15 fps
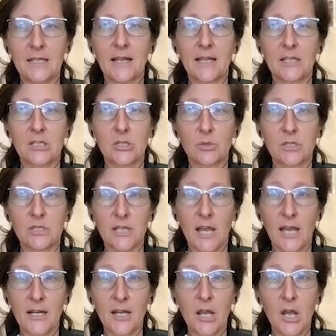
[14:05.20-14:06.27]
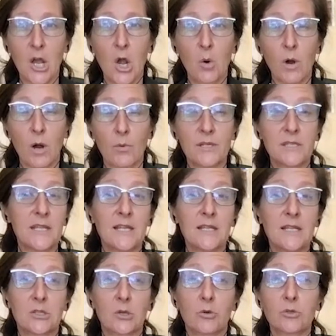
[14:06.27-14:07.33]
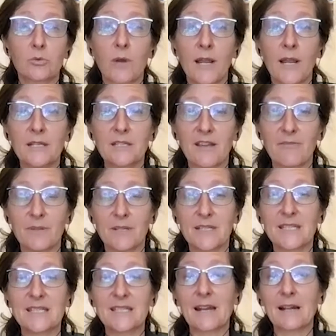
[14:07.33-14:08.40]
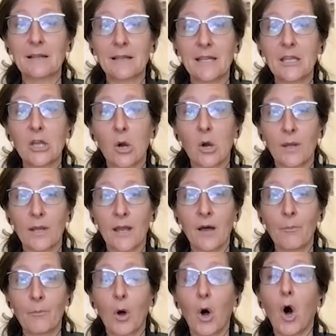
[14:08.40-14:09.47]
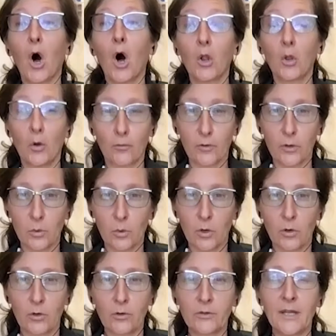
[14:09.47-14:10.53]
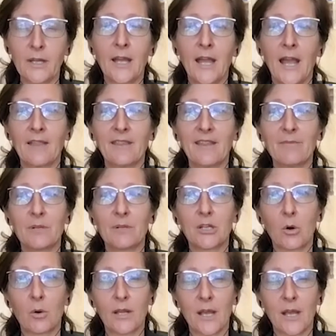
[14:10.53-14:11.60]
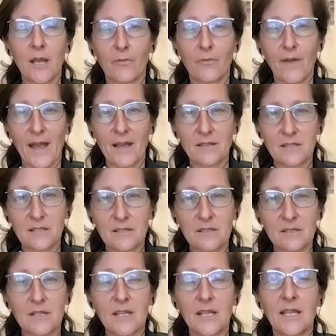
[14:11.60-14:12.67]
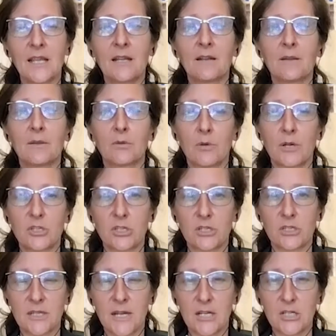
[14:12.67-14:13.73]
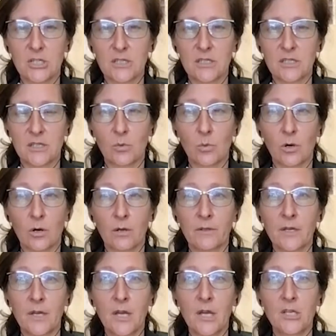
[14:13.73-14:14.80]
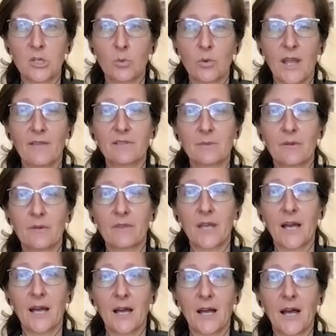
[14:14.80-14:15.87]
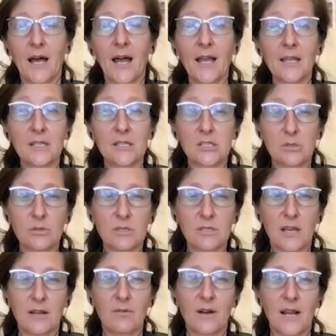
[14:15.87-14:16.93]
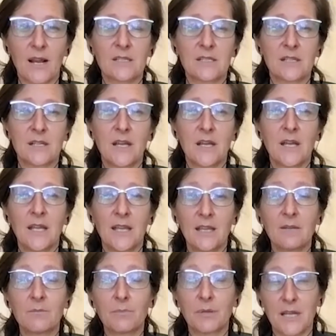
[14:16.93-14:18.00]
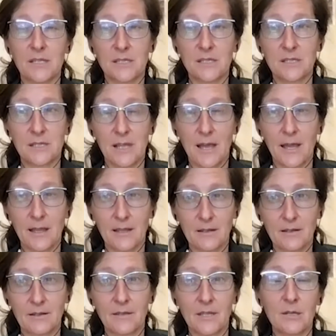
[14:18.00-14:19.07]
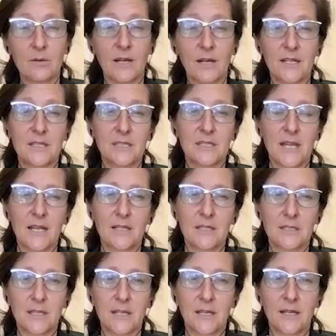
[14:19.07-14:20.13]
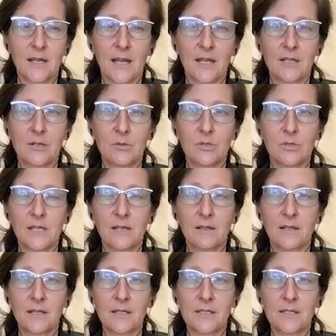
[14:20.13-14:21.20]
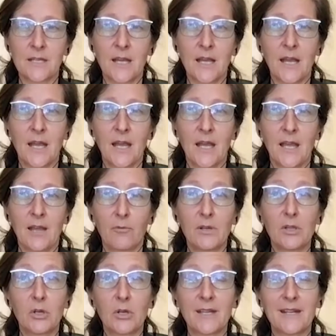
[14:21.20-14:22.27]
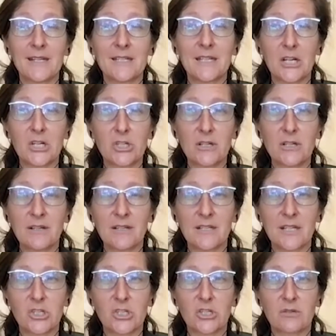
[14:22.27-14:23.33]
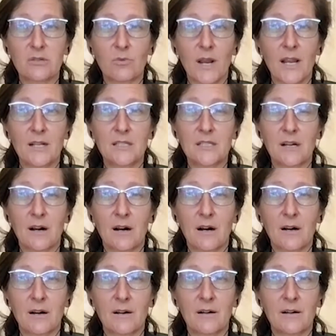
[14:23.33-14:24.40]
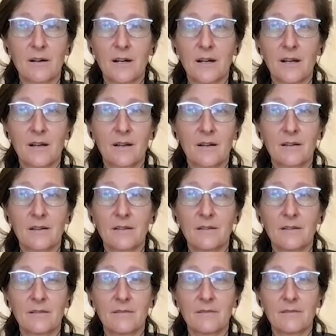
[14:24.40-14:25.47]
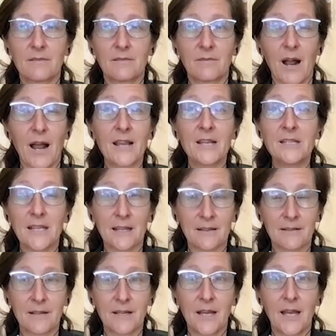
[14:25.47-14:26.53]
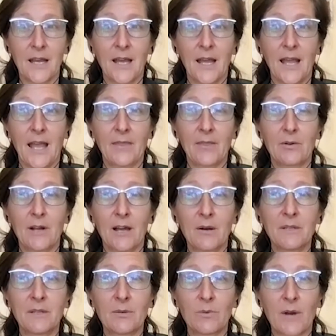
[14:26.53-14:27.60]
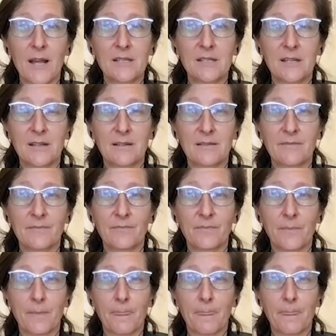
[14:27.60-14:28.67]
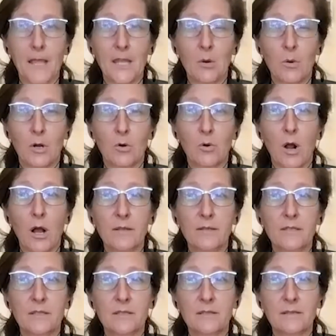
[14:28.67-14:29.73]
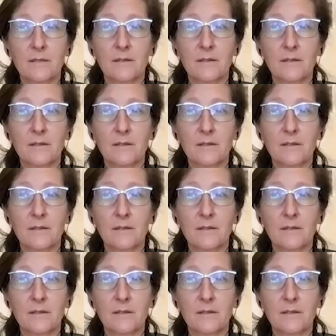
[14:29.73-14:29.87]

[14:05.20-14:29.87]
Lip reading: like suicide, what we see is those rates have been steadily going up all over the world, and they've been going up fastest in the richest nations in the world. So we have some of the highest suicide rates in places like the United States and New Zealand. If we look at addiction rates are rising. And they're not only rising, across